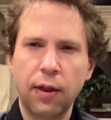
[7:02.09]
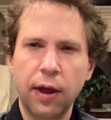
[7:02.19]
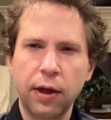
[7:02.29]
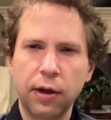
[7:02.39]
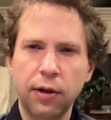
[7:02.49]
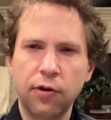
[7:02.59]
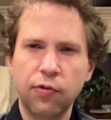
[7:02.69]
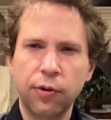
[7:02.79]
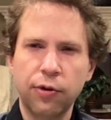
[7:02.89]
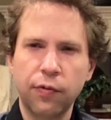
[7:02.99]
likely
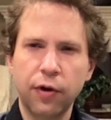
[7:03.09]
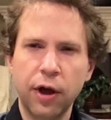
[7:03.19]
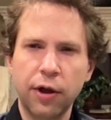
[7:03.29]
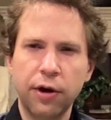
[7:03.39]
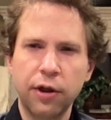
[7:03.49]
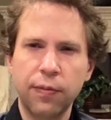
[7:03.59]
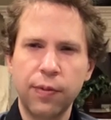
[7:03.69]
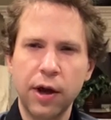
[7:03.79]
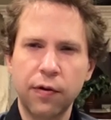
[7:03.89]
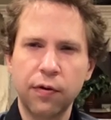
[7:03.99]
is what the reality of
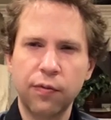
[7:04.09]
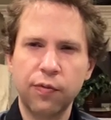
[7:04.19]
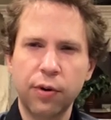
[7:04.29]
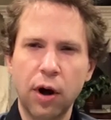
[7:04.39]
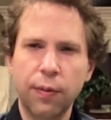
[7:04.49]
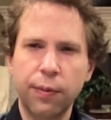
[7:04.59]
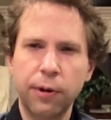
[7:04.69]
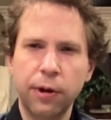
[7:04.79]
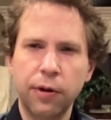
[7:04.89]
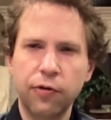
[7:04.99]
the back rooms
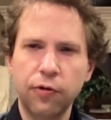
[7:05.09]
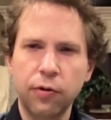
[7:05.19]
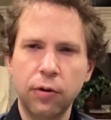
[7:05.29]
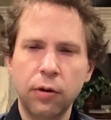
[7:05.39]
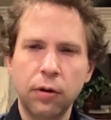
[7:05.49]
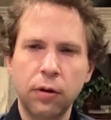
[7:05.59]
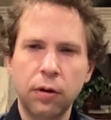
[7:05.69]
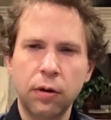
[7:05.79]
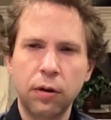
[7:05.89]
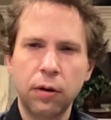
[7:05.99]
probably is.
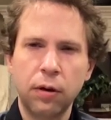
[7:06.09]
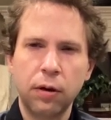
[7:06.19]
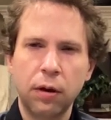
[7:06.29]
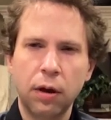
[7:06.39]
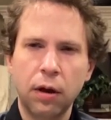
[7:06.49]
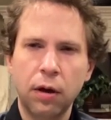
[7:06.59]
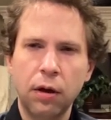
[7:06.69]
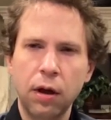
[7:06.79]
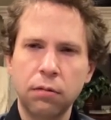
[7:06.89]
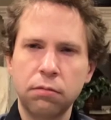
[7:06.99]
And
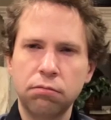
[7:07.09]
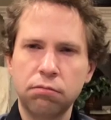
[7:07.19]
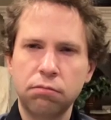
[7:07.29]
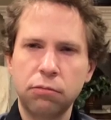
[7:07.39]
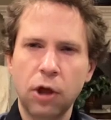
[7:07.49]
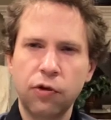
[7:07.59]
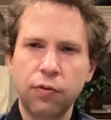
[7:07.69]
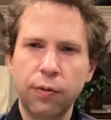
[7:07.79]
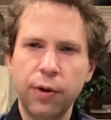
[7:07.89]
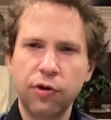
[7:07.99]
yeah, that's
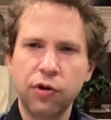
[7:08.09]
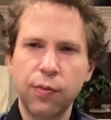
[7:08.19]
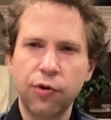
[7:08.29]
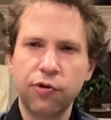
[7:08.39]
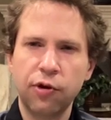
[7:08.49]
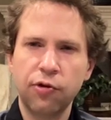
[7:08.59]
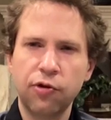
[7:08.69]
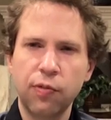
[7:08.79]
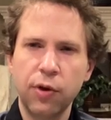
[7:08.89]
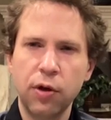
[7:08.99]
what makes the most sense
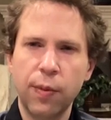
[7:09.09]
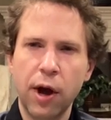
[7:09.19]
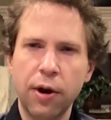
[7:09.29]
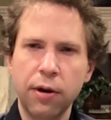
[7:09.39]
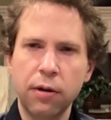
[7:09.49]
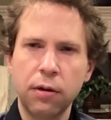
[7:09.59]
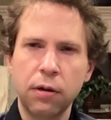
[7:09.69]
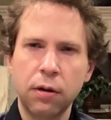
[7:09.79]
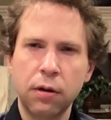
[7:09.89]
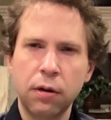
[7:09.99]
to me about it.
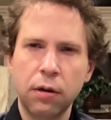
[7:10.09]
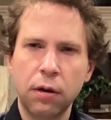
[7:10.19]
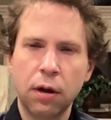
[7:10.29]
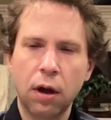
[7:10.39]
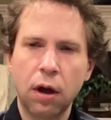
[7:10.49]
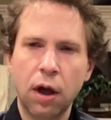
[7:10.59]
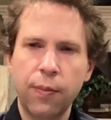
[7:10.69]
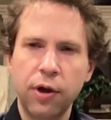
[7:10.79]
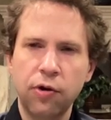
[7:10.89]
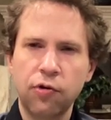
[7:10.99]
Uh, I'd
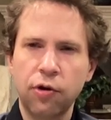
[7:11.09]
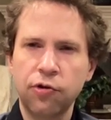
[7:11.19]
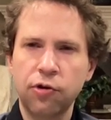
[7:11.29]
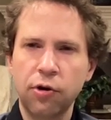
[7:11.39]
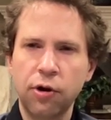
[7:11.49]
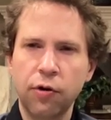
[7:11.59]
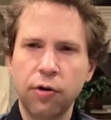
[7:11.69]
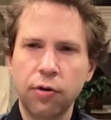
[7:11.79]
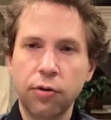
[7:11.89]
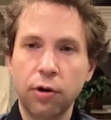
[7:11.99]
be interested in hearing
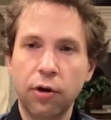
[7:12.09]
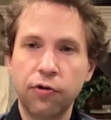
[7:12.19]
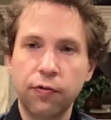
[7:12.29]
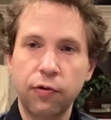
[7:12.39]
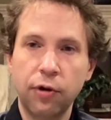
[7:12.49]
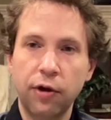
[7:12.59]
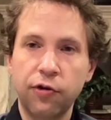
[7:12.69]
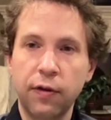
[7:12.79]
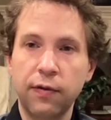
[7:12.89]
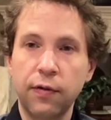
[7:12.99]
your thoughts if you guys
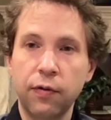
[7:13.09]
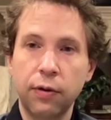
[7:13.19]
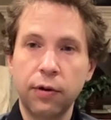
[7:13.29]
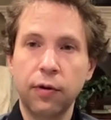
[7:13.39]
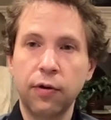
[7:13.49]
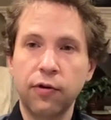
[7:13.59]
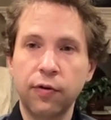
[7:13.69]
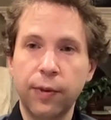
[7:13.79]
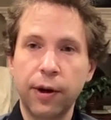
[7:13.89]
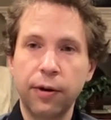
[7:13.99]
have different theories
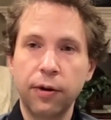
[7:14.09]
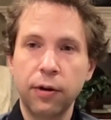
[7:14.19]
about